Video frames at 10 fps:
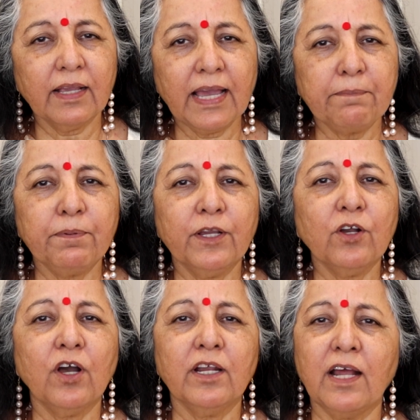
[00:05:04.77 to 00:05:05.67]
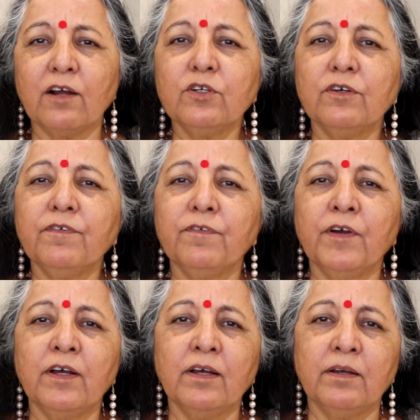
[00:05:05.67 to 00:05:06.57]
Capricorn out of
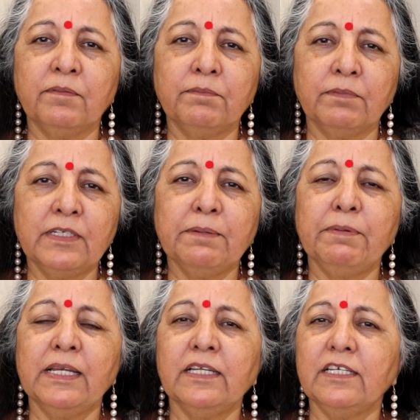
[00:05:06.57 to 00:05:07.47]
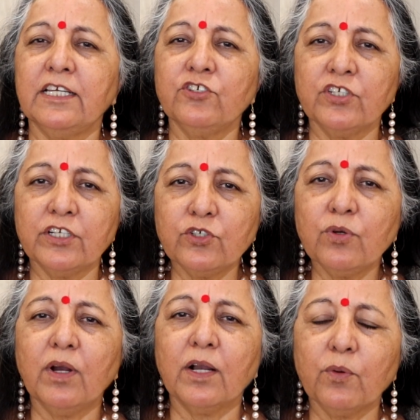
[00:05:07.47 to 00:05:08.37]
uh, debilitation
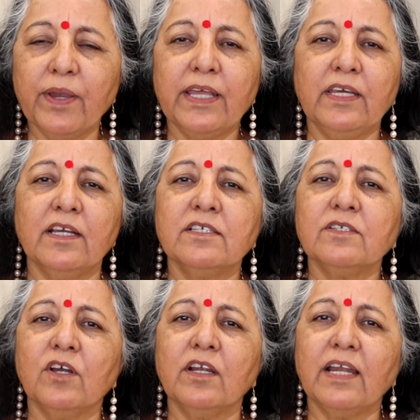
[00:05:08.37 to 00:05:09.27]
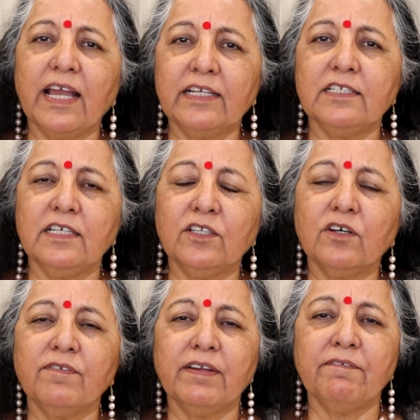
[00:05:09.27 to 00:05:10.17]
to Aquarius on nineteenth
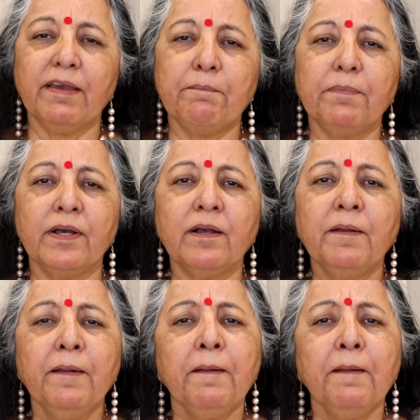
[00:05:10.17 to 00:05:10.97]
of November.